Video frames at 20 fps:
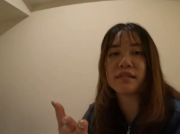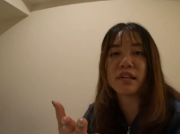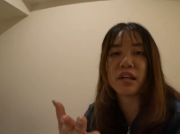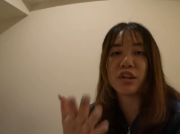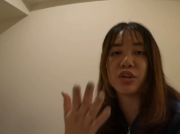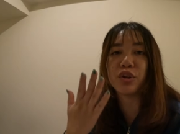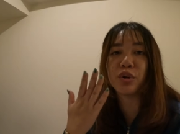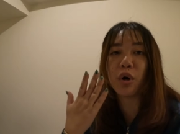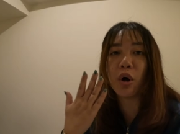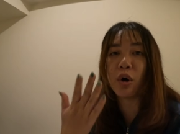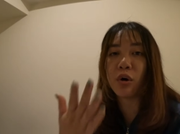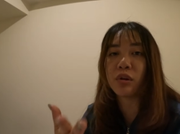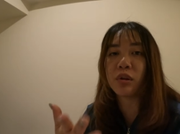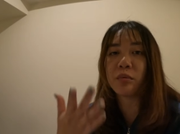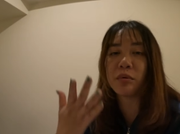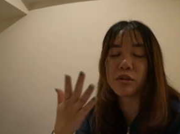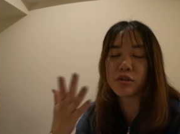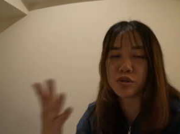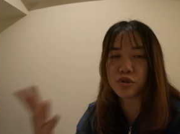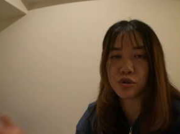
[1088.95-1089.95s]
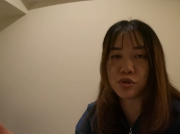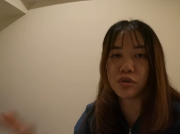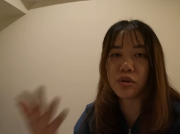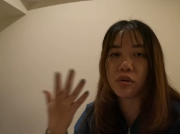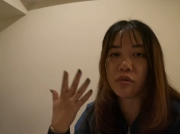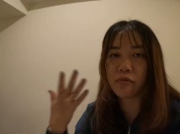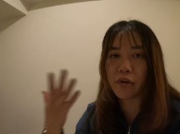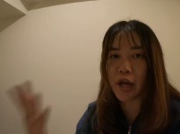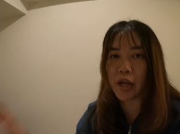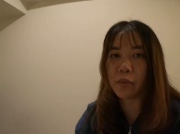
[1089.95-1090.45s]
I said, you only want to do
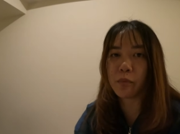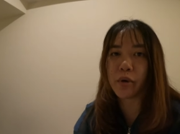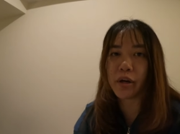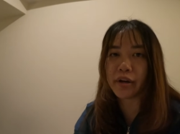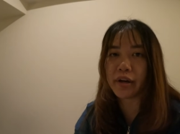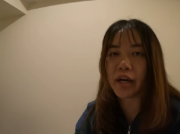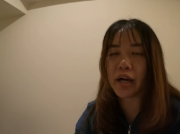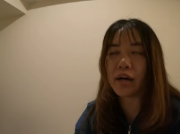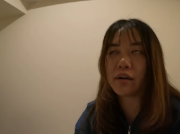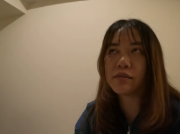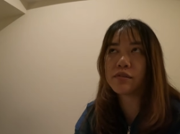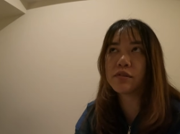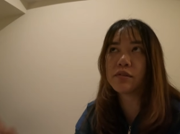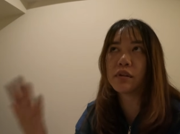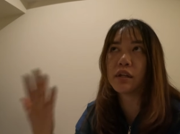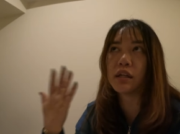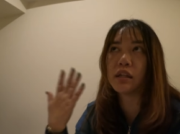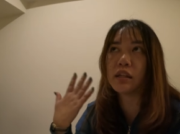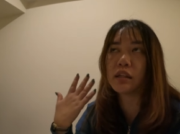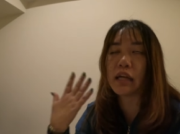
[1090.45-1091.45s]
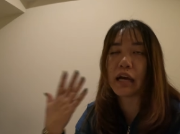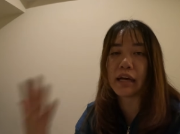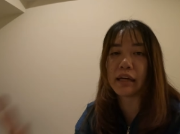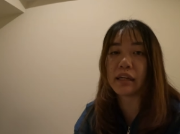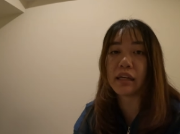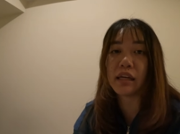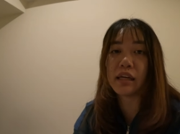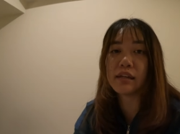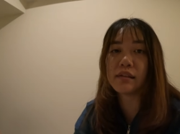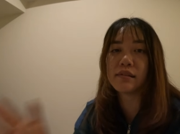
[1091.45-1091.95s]
the Grand Warehouse. In
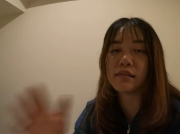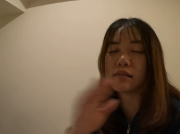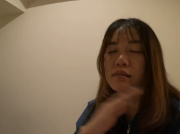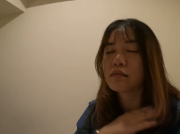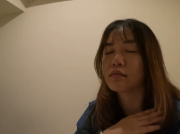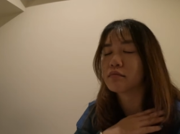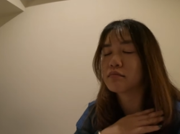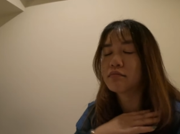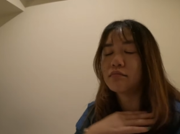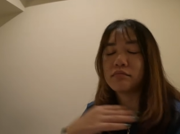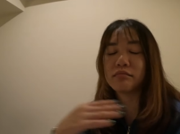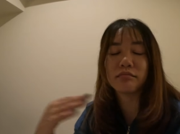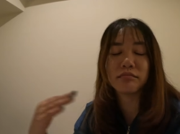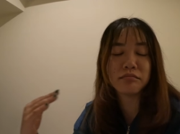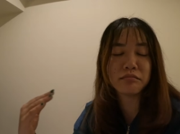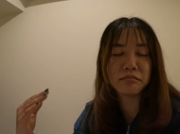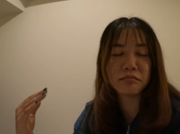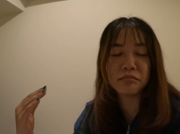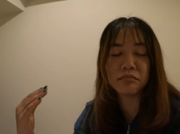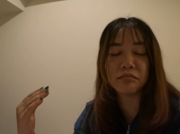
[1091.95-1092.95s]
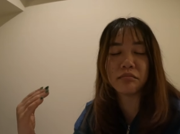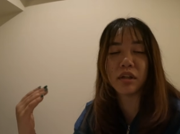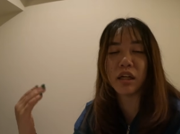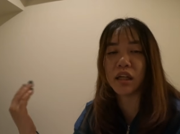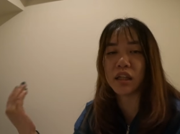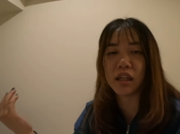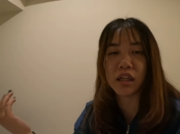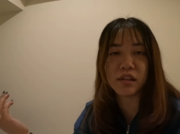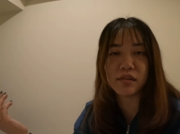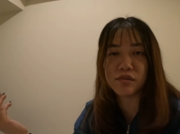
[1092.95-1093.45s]
that case,
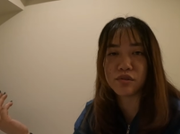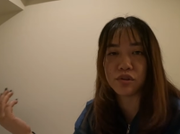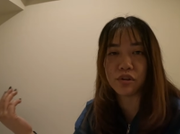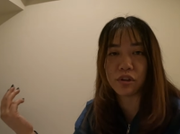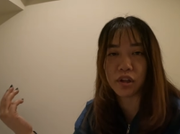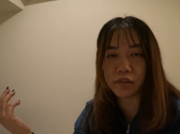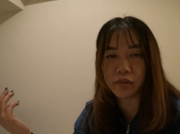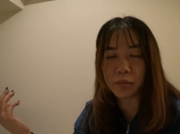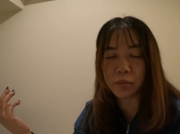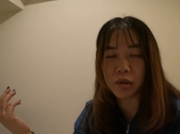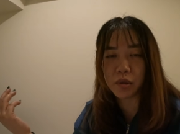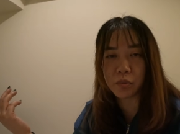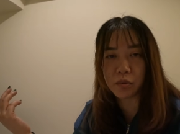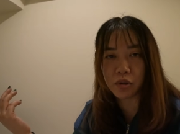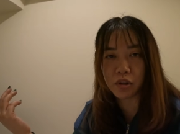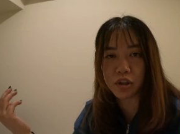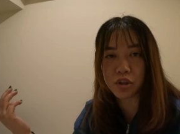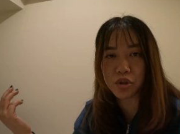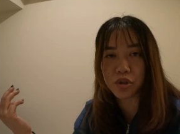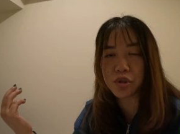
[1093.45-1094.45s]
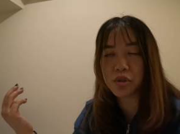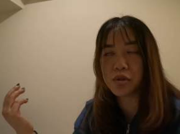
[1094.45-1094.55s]
I guess you don't have to wear walking